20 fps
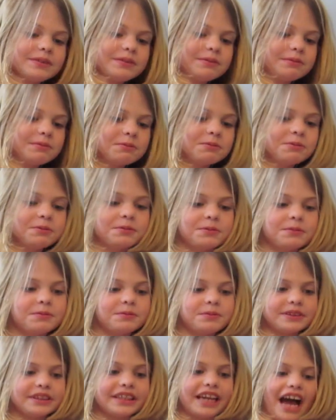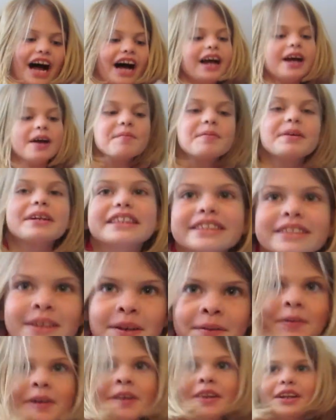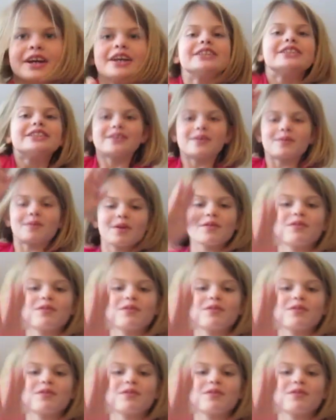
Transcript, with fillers: out of water? Yeah. This is a yes, very someone, good. Someone